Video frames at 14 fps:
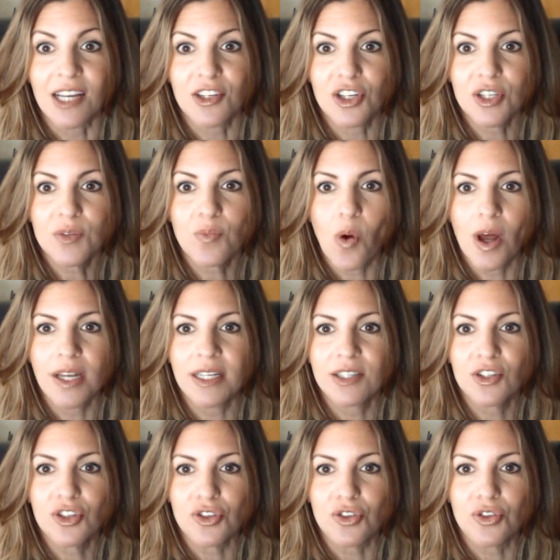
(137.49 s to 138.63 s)
I just
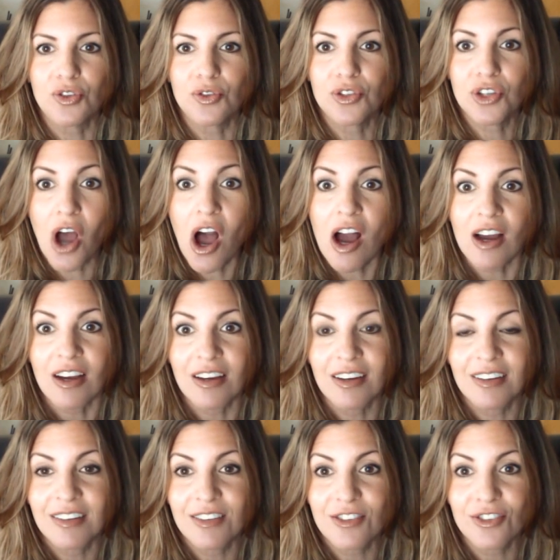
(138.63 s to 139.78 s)
wanted to talk
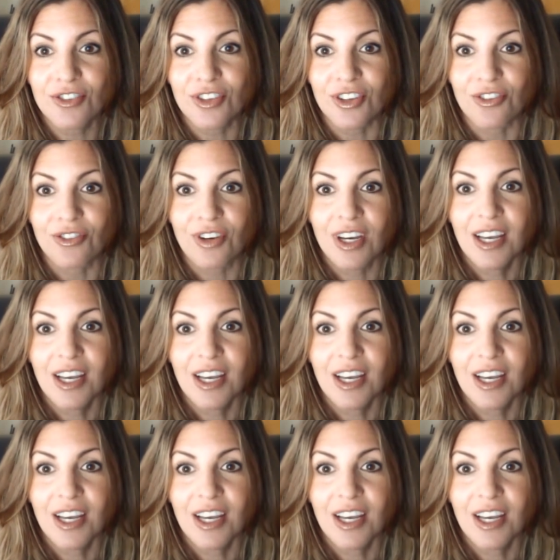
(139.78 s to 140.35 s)
to you